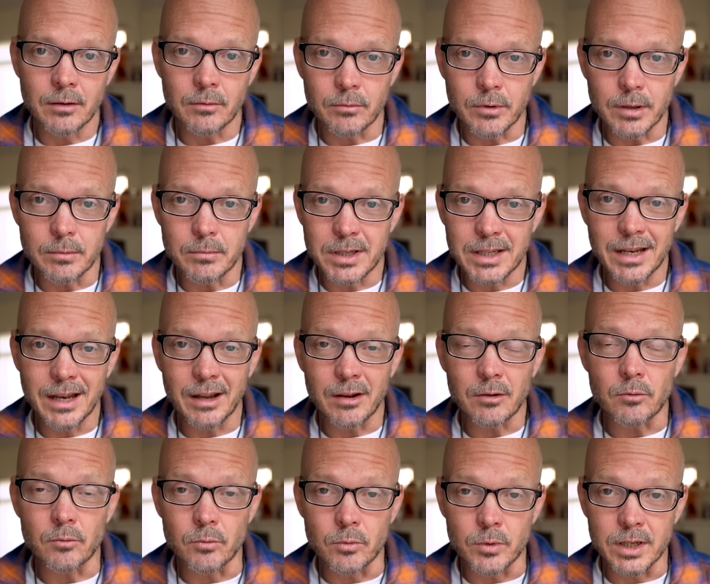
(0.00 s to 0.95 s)
Women
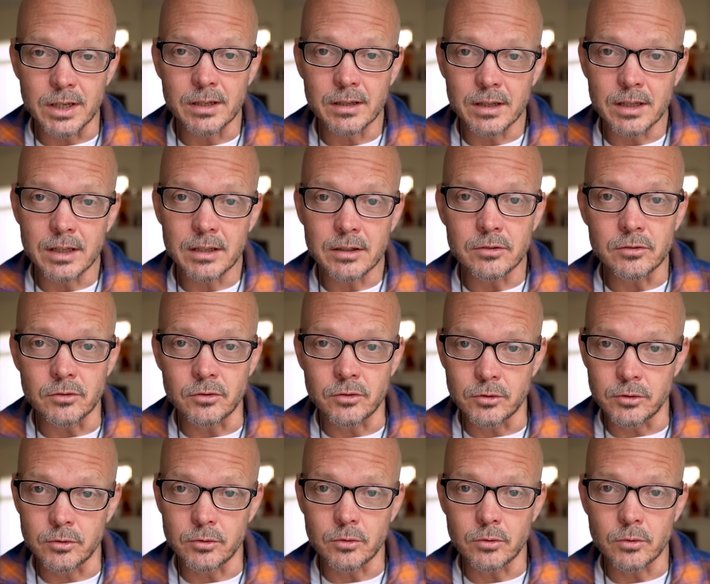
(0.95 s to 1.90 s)
really
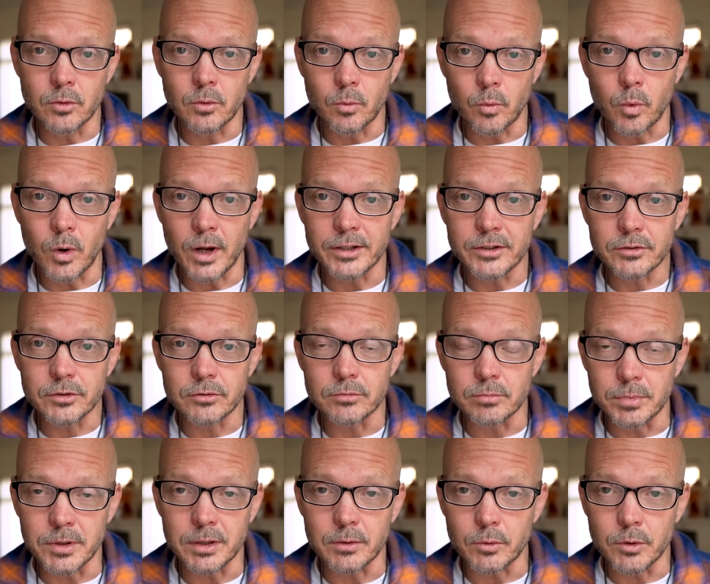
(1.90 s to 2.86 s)
do want
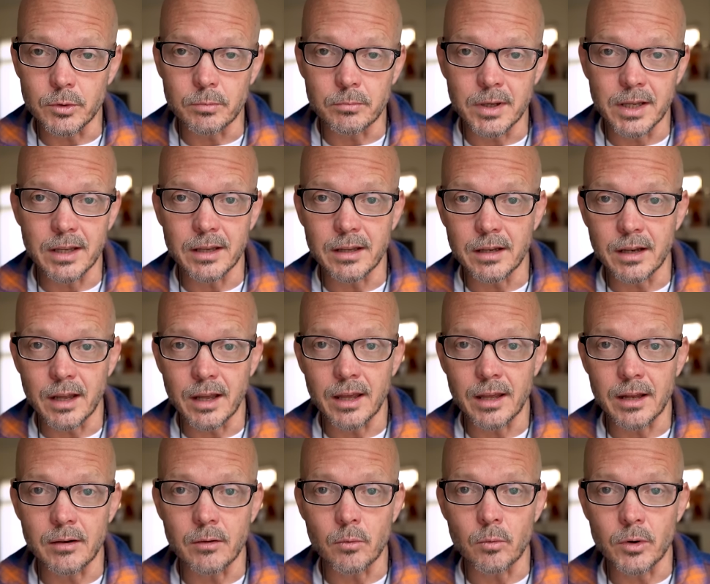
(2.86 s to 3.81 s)
to be with men
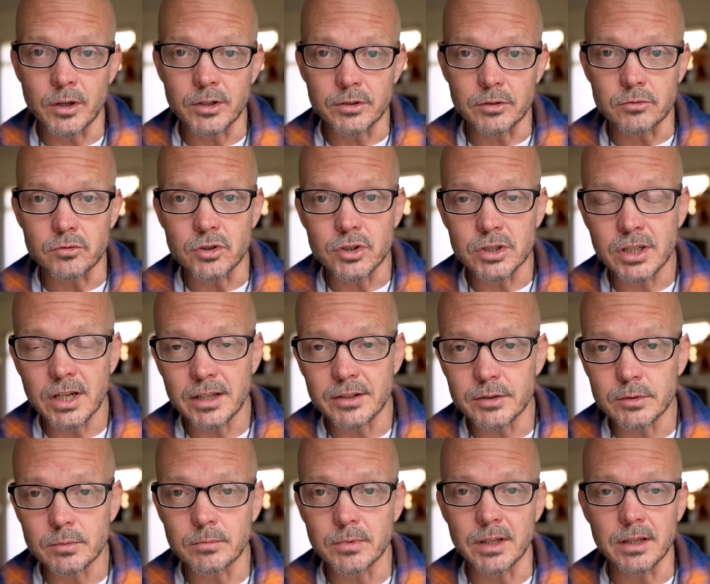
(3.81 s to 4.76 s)
and want to
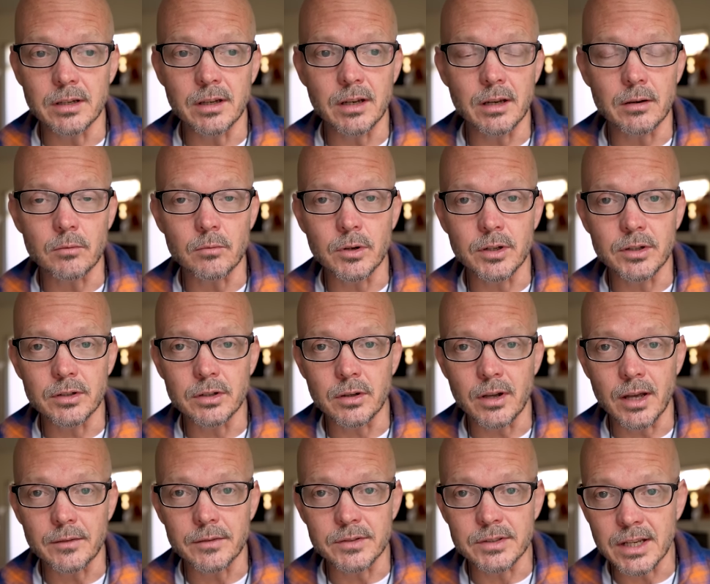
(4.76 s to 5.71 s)
chase men and want
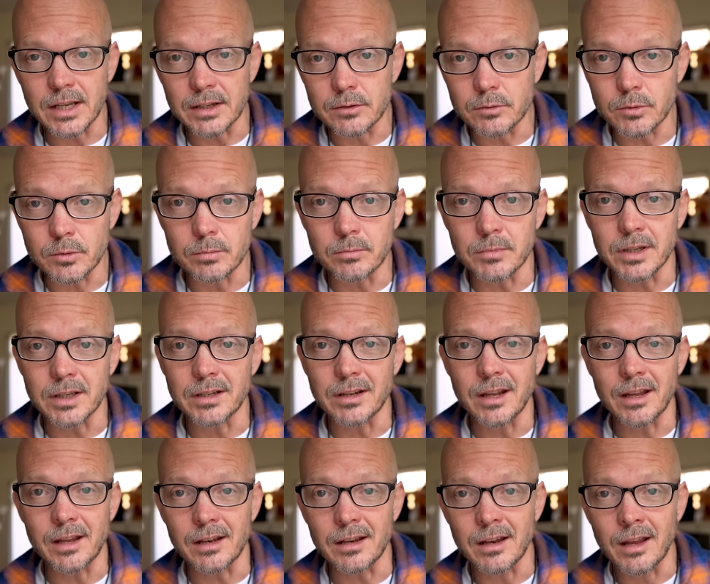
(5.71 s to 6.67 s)
to have sex with
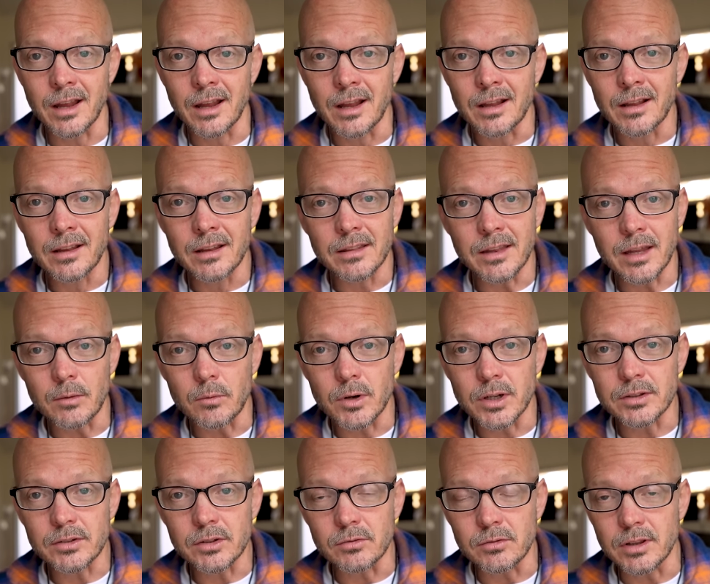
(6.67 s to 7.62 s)
men, and they
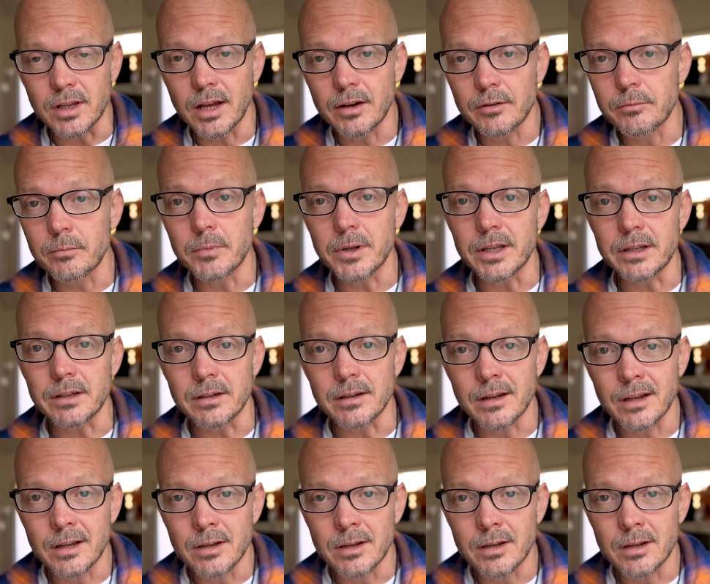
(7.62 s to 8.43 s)
want to love men,